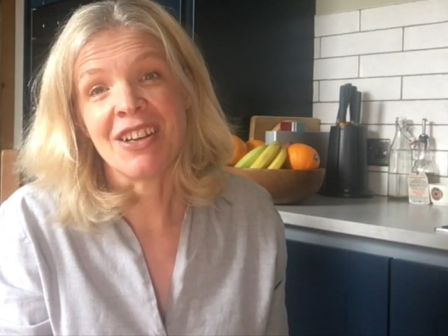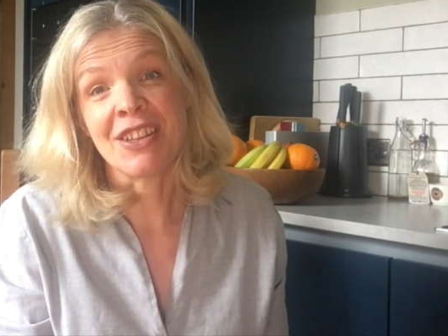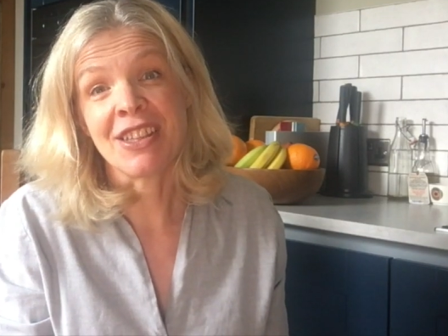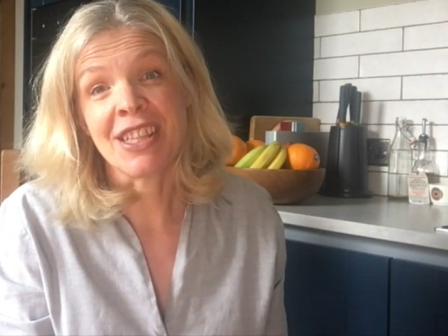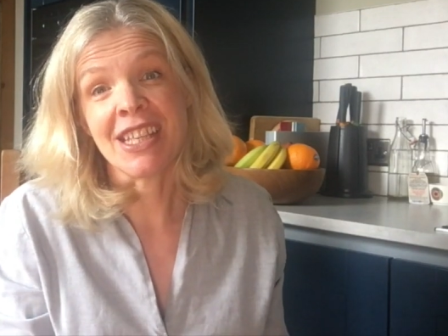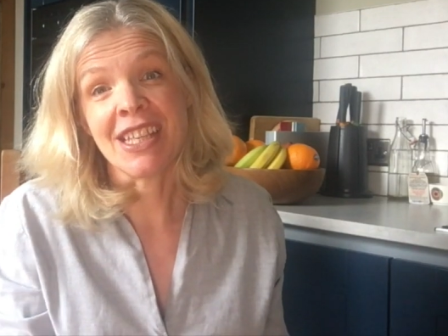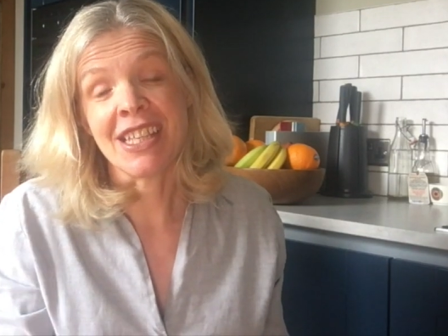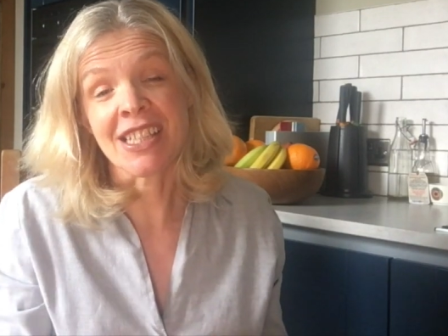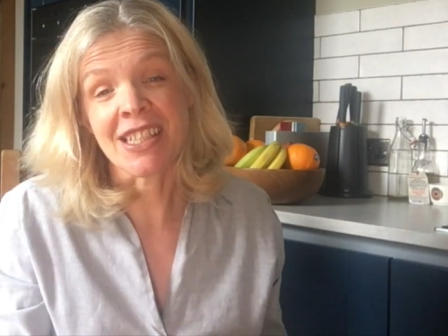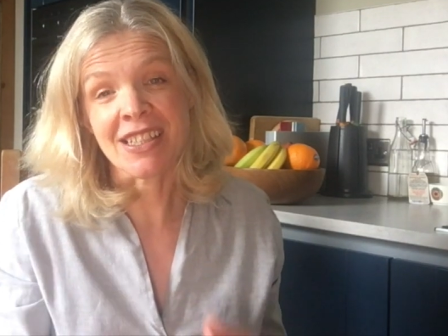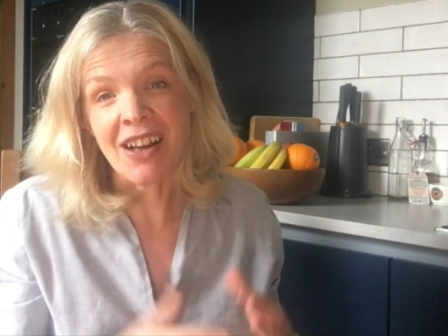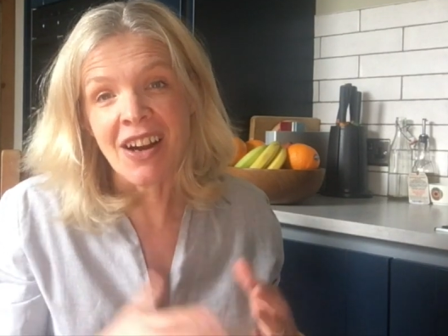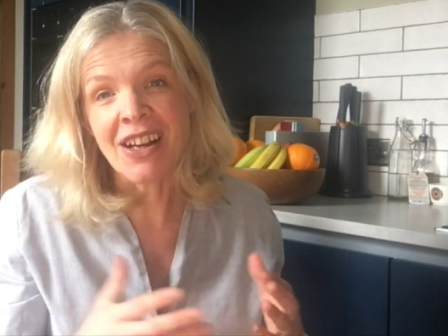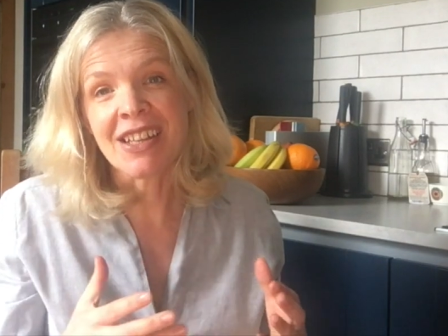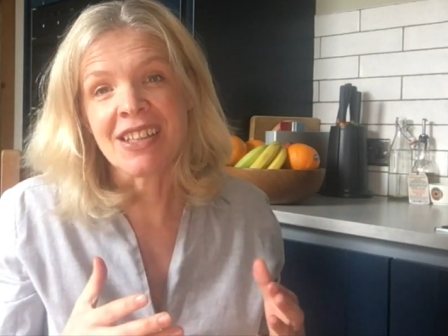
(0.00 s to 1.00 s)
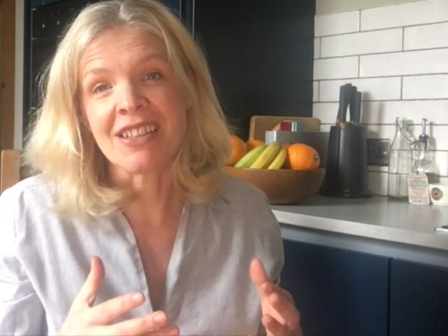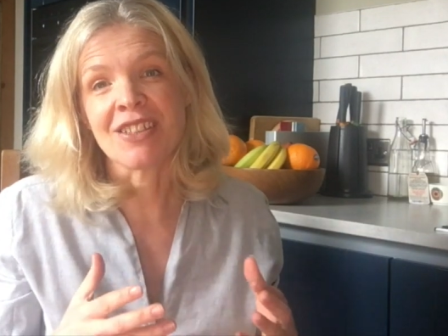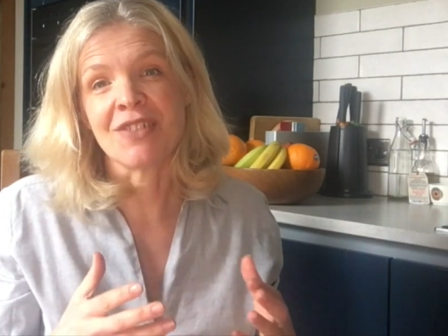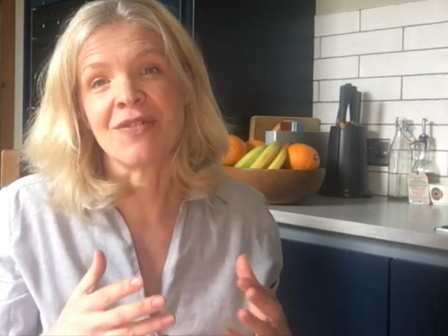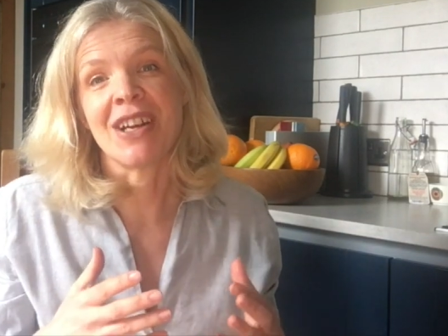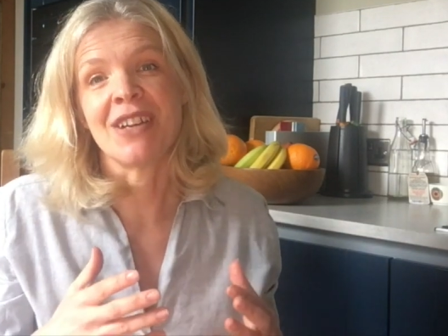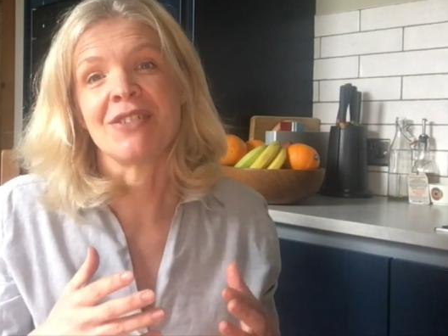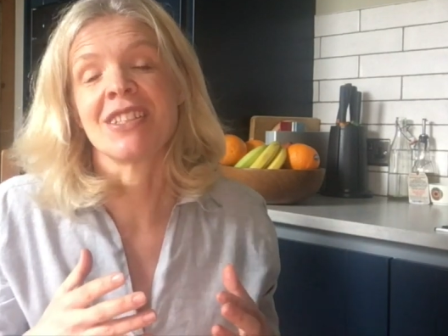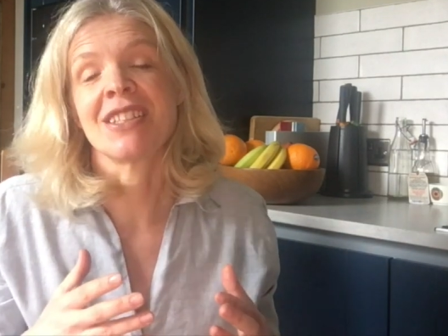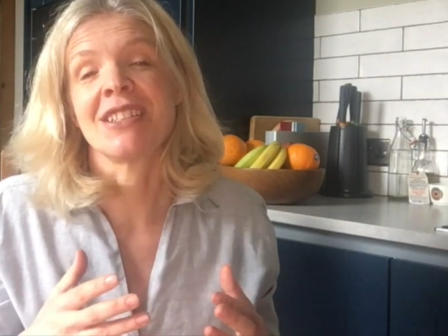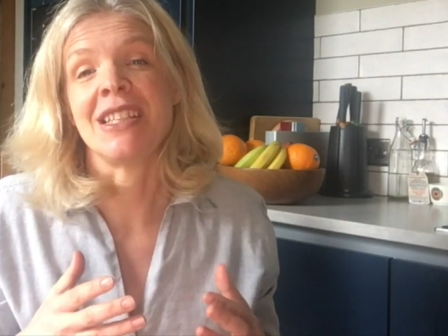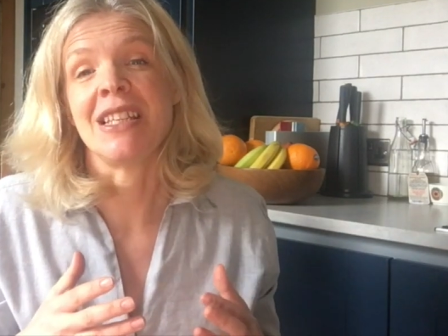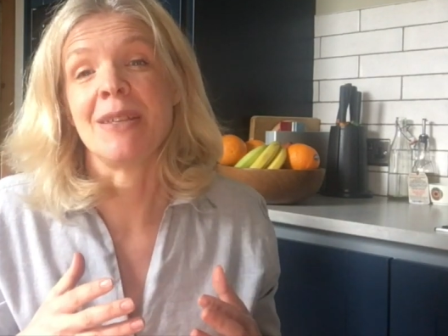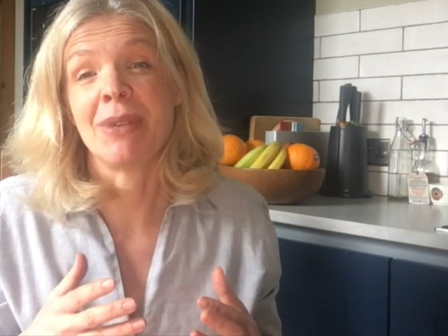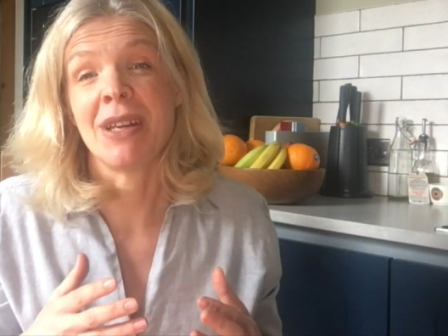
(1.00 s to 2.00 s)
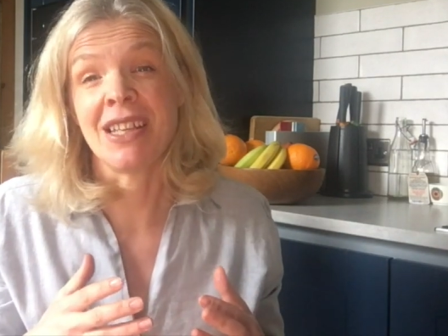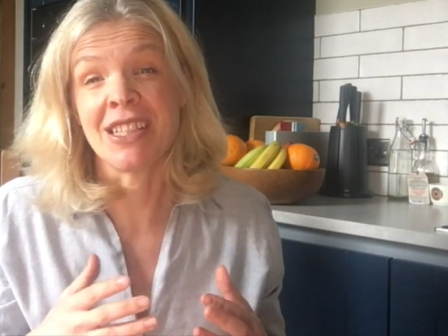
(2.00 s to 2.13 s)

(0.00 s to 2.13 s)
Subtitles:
the science around sleep